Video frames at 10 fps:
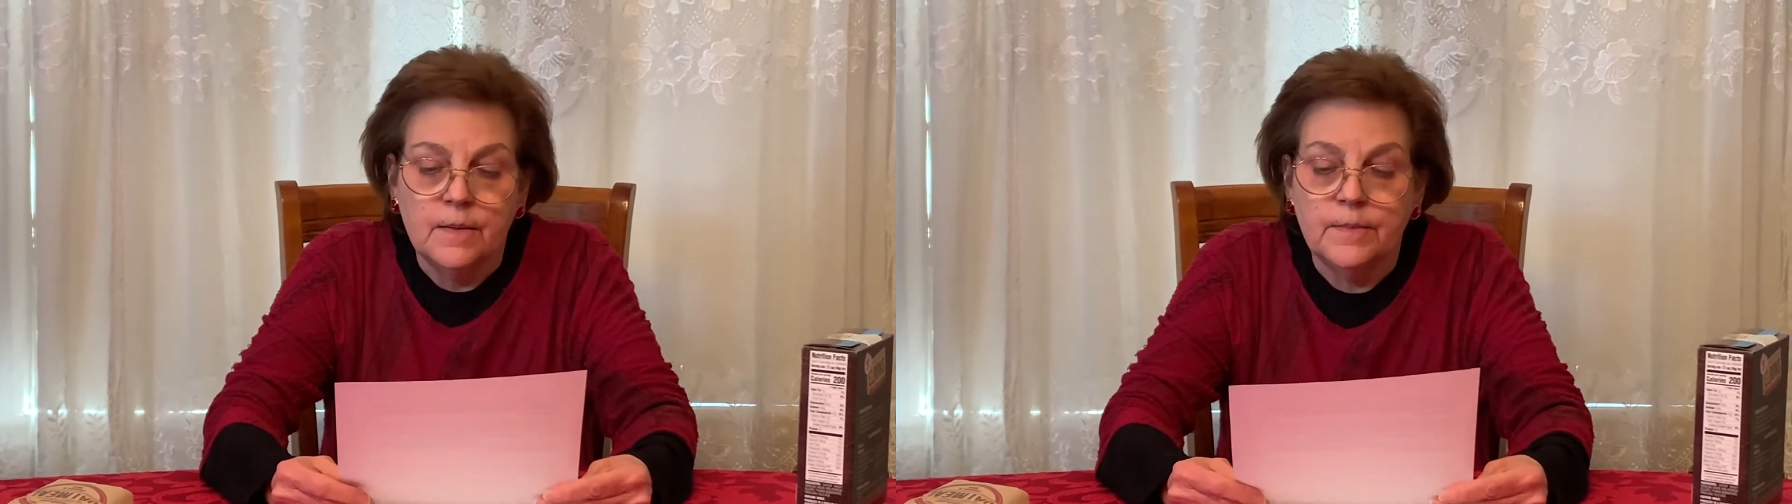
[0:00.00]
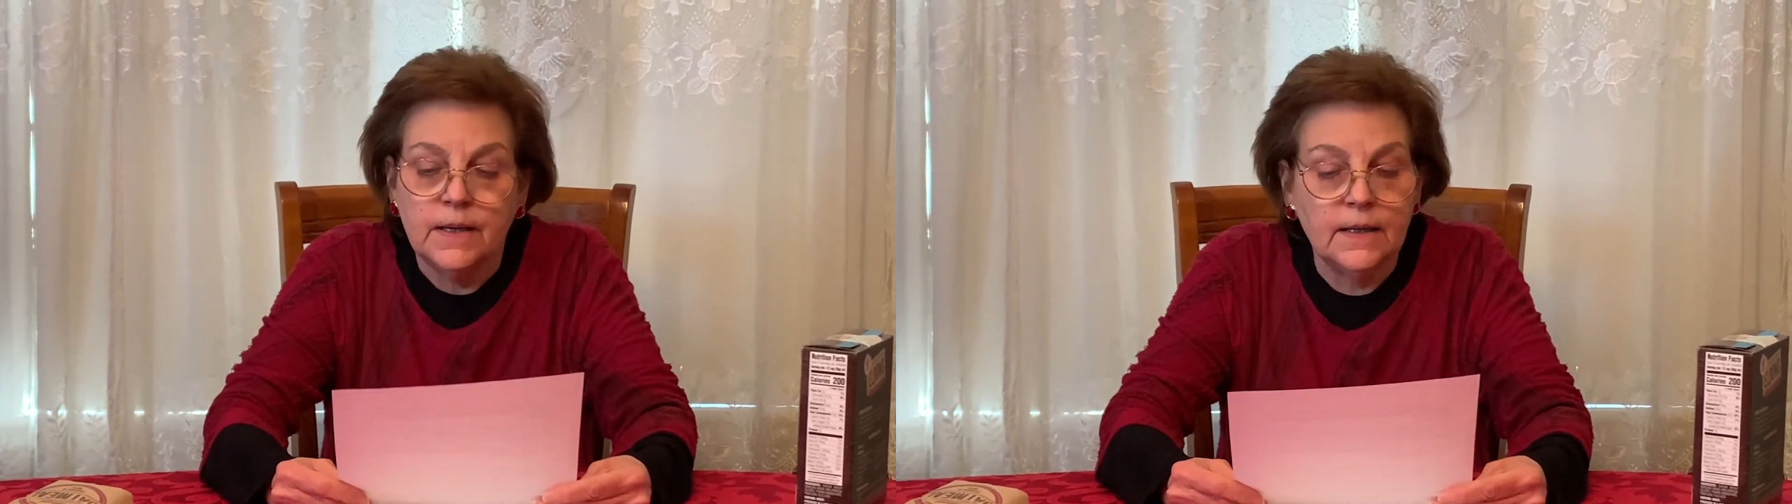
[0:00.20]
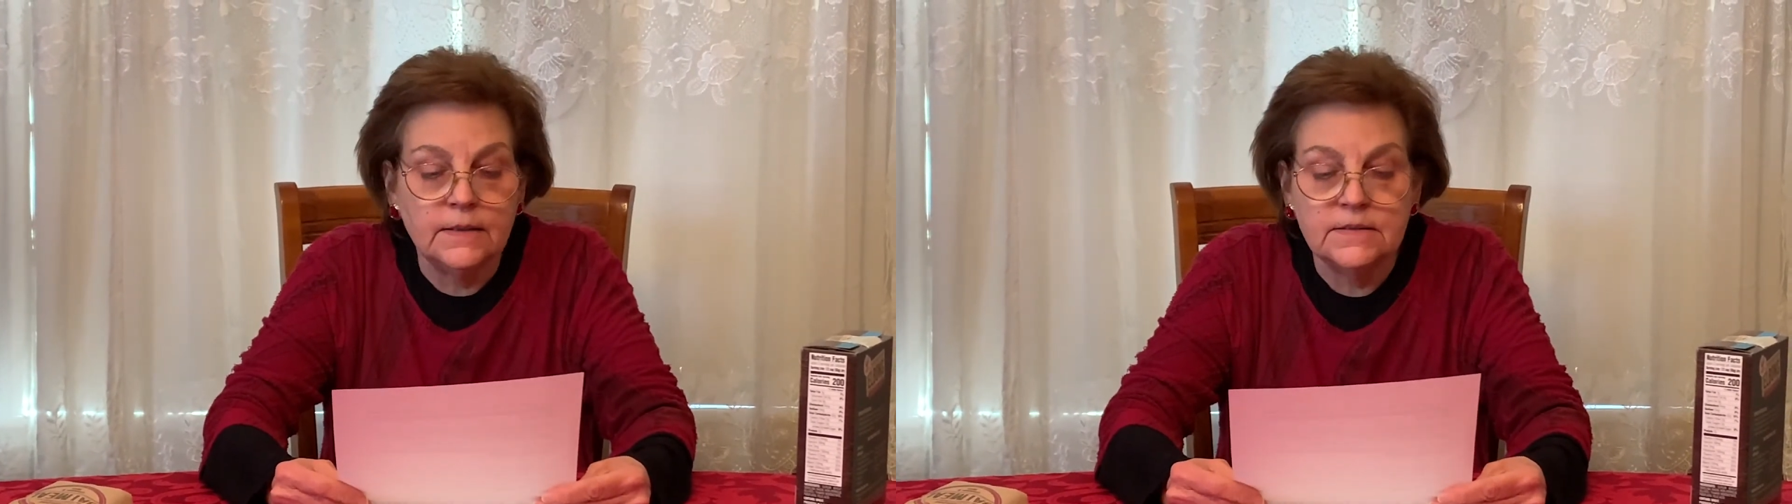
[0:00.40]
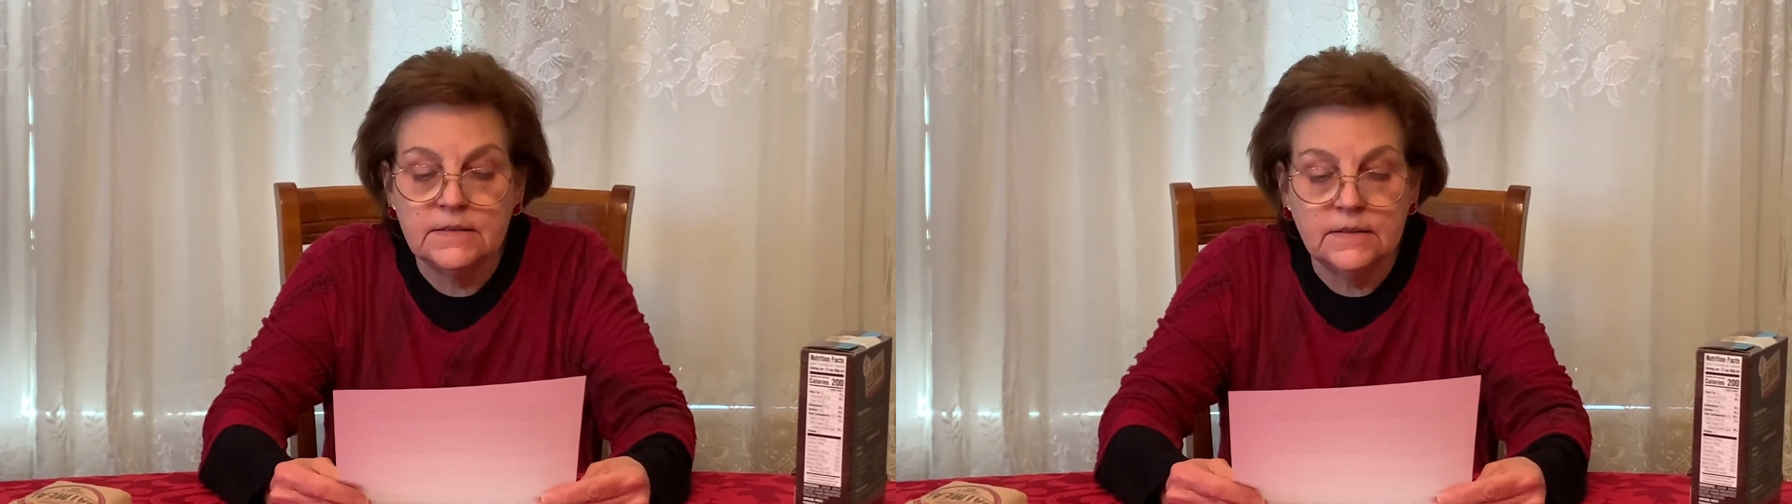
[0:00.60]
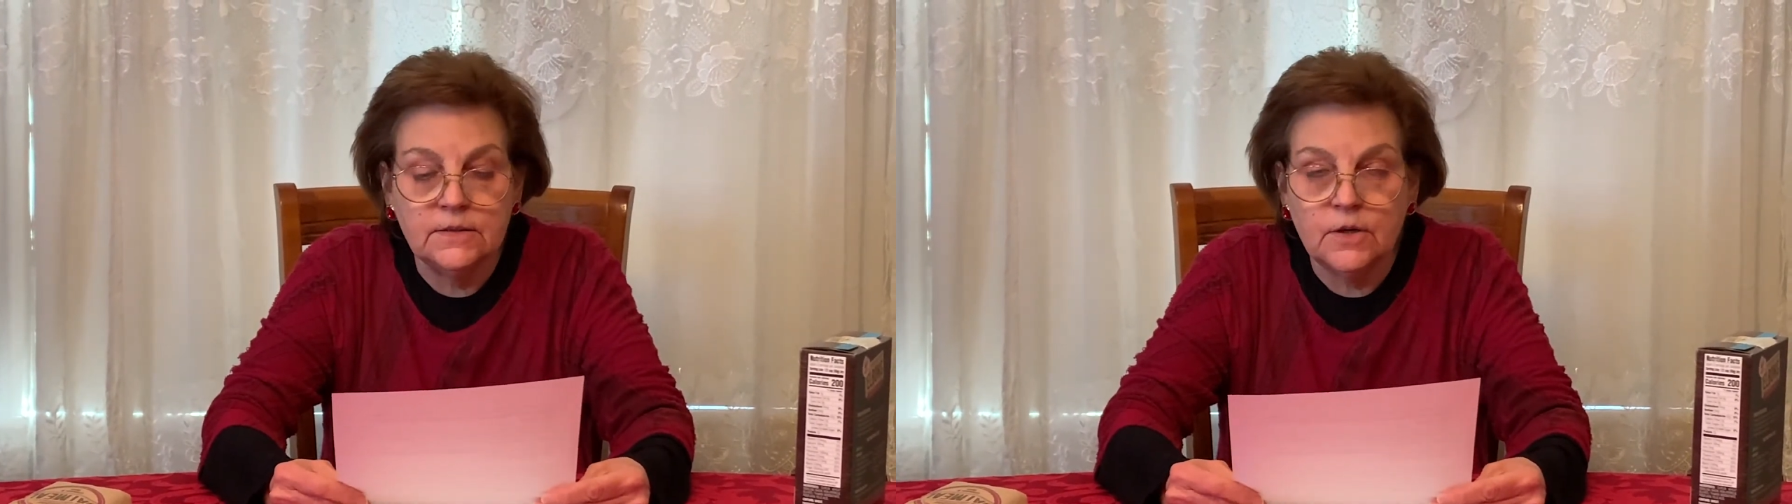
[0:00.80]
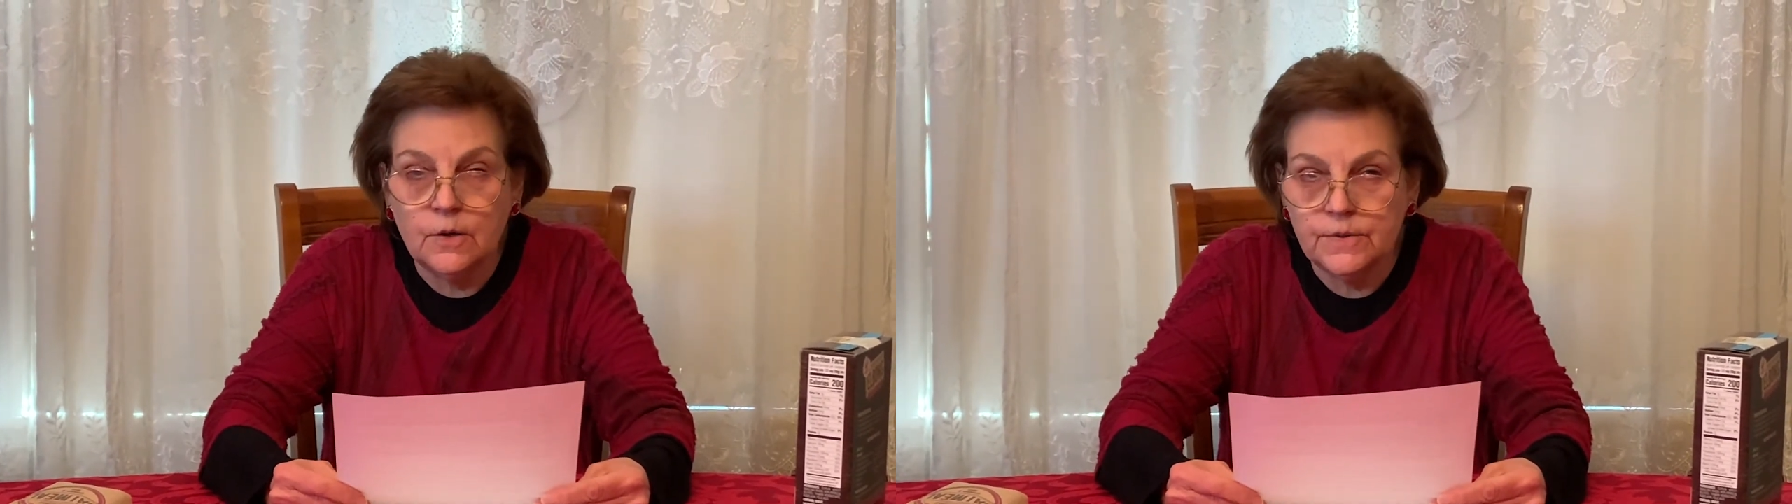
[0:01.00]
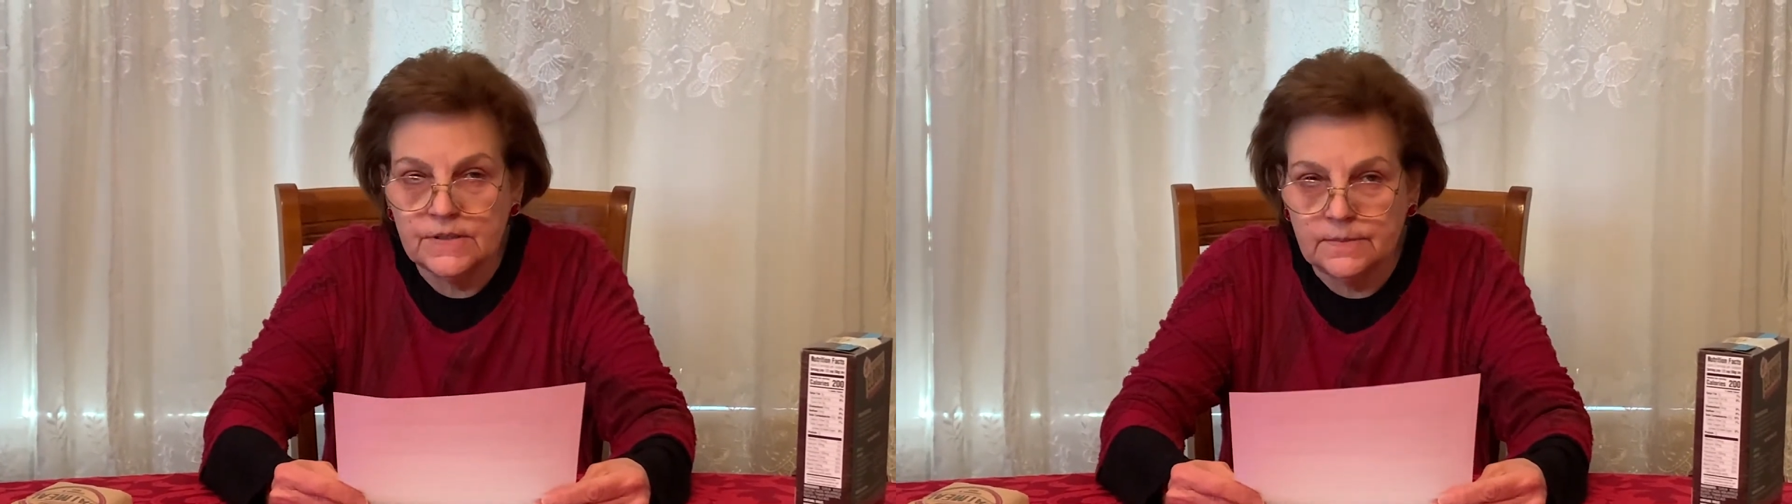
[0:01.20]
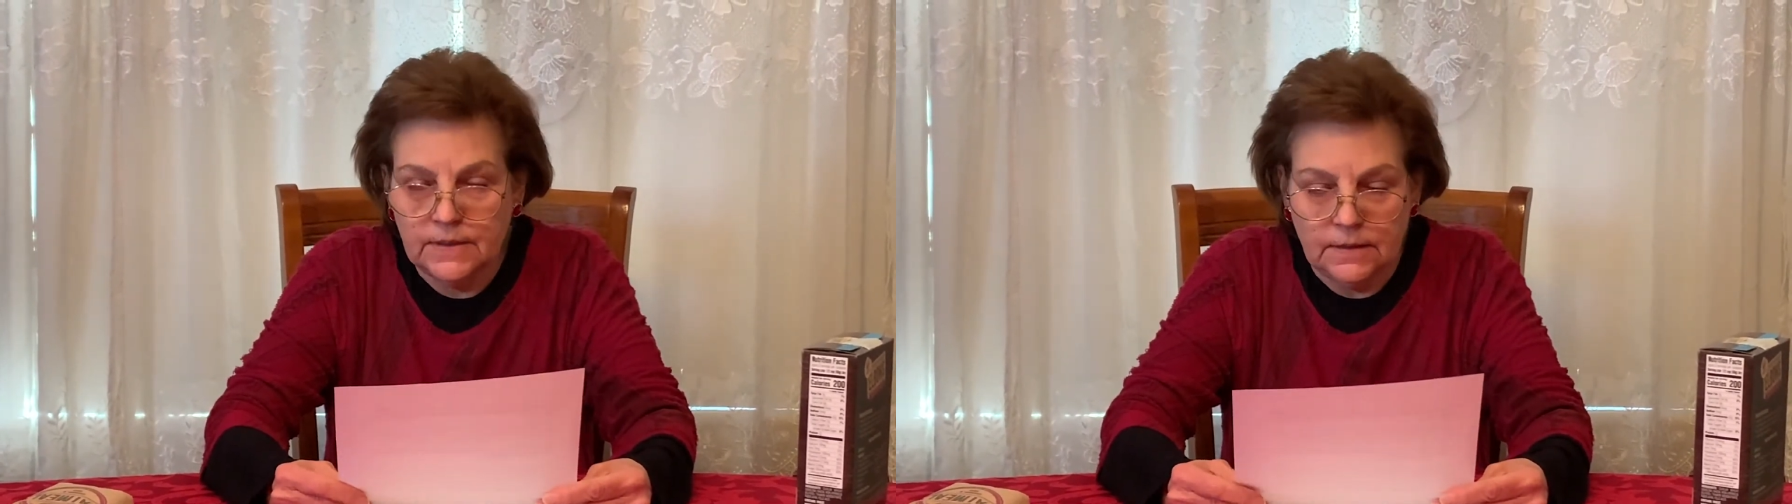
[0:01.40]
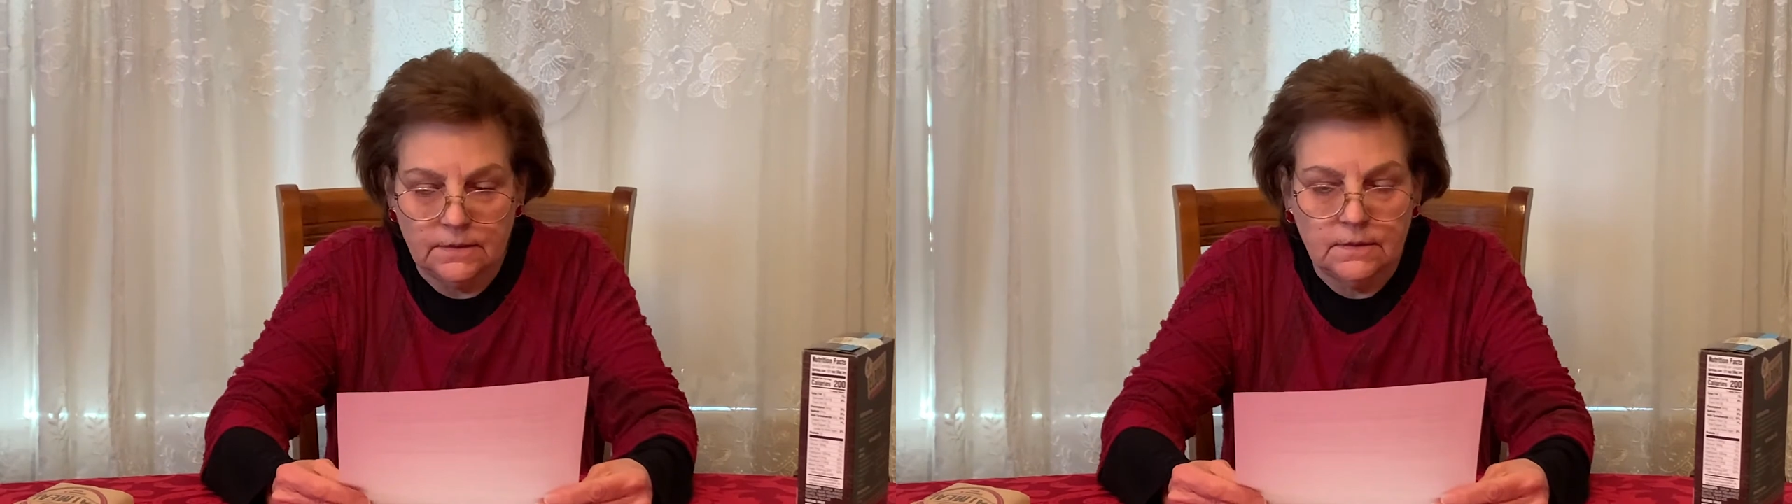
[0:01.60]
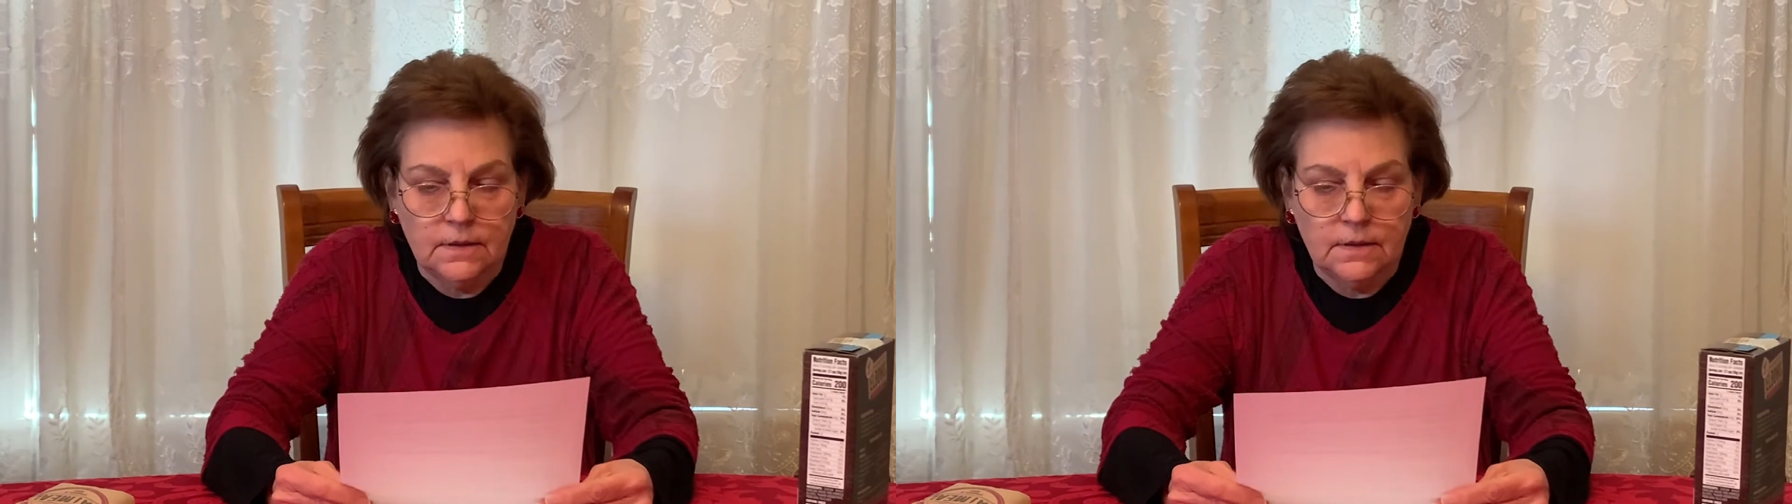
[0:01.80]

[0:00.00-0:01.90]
but ends didn't always meet.